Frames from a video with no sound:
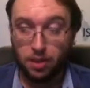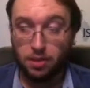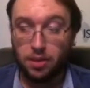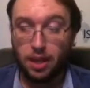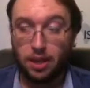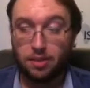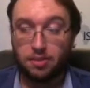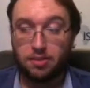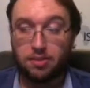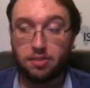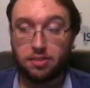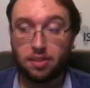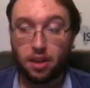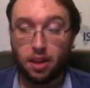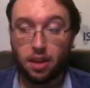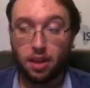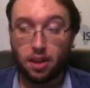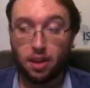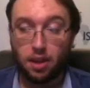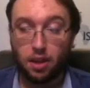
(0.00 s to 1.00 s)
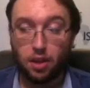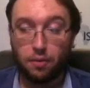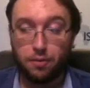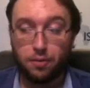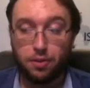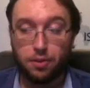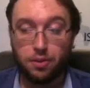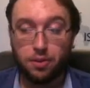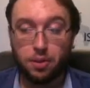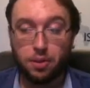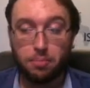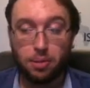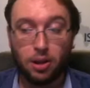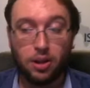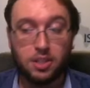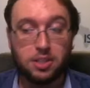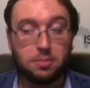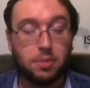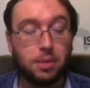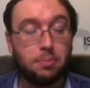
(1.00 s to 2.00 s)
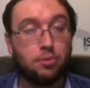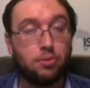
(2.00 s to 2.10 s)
That's often implied to mean